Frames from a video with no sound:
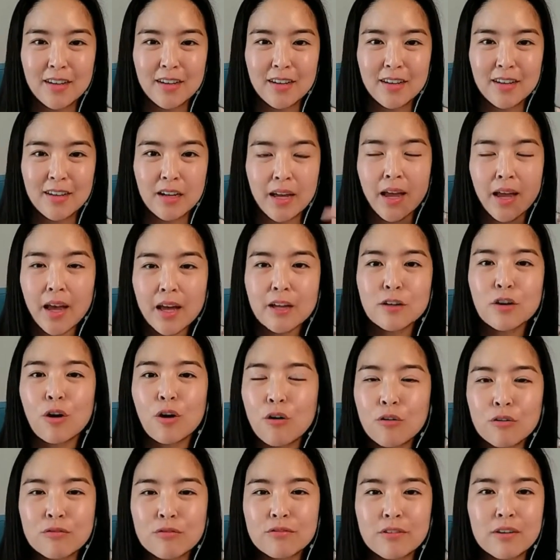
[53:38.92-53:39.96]
Can't
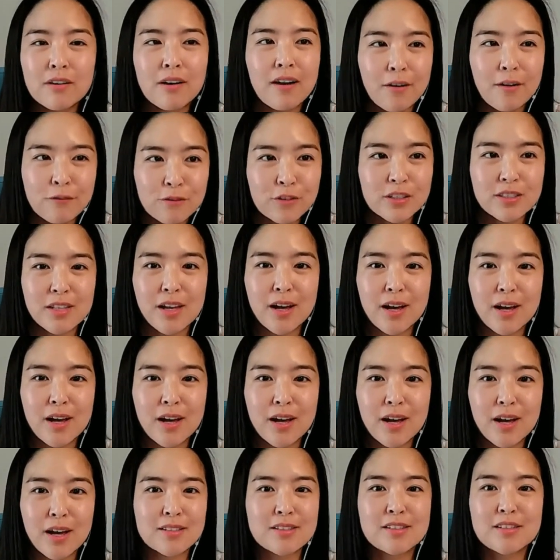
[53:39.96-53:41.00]

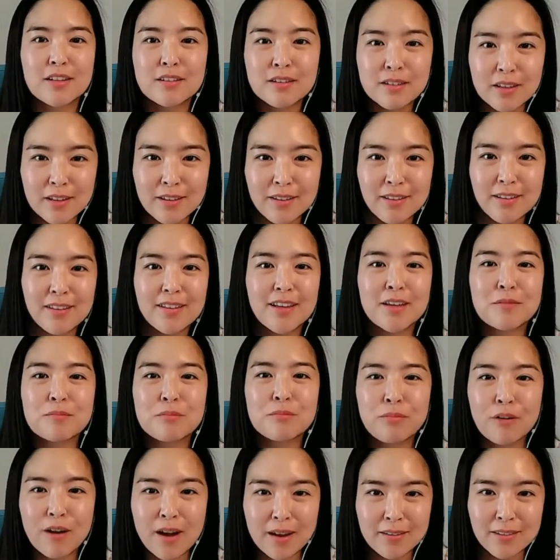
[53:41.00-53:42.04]
overemphasize the need in
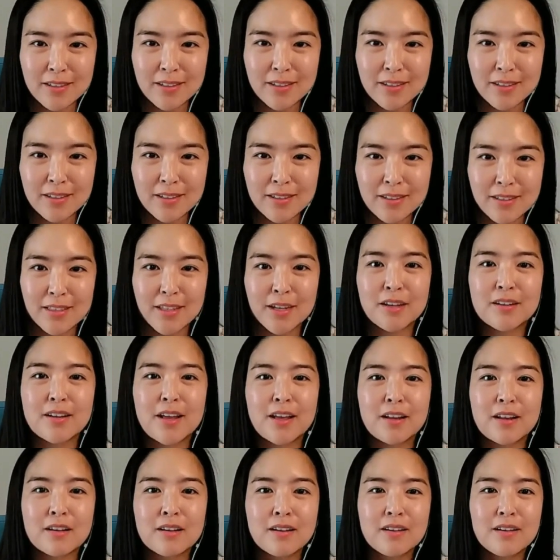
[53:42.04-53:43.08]
practicing
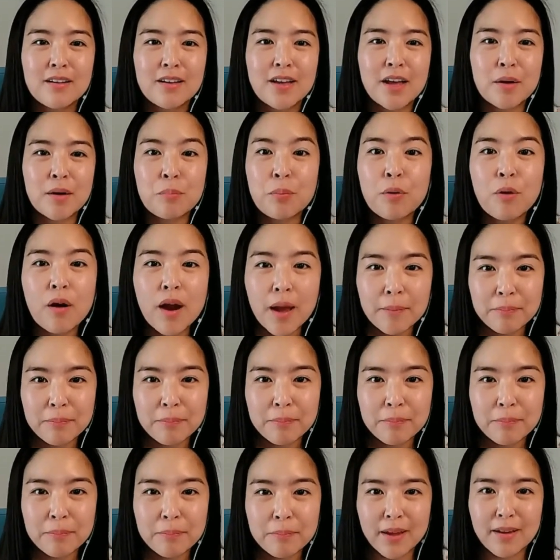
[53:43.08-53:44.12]
and
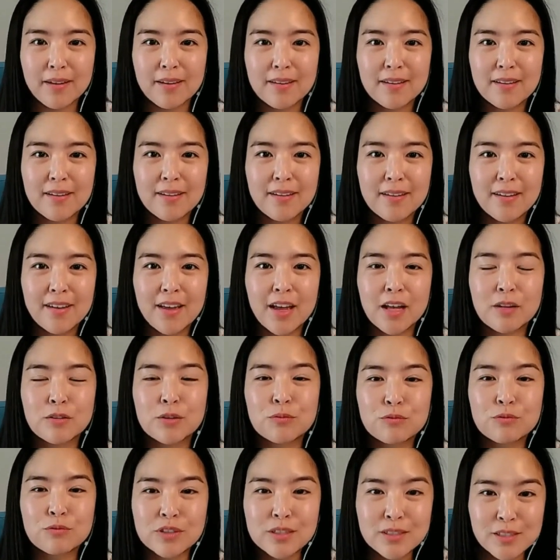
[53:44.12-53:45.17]
prepping and the
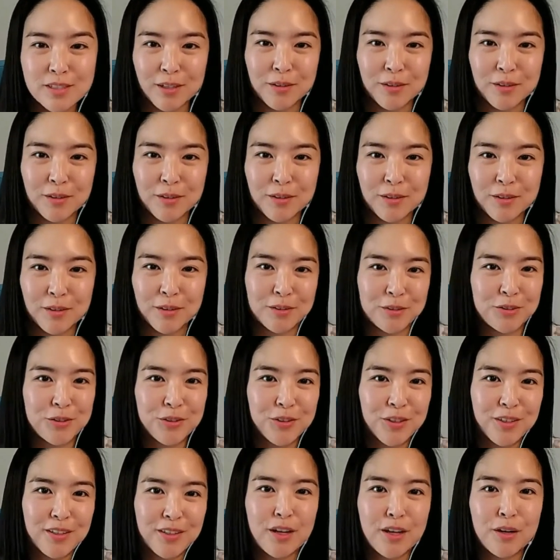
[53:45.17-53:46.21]
research
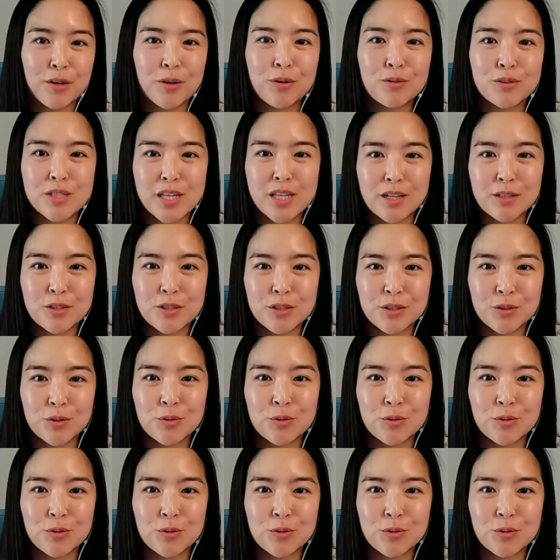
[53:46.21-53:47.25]
that goes
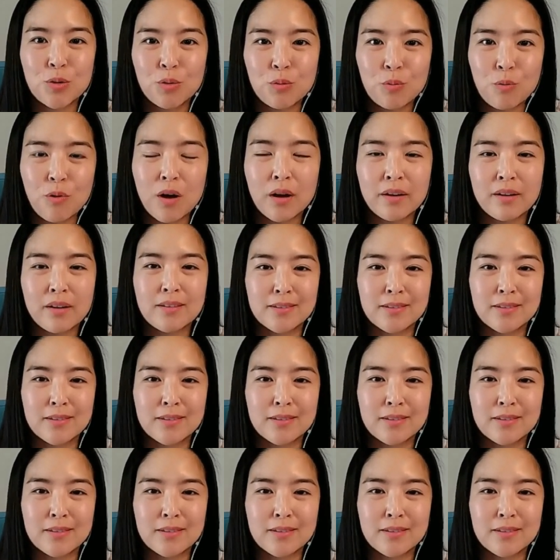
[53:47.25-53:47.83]
into one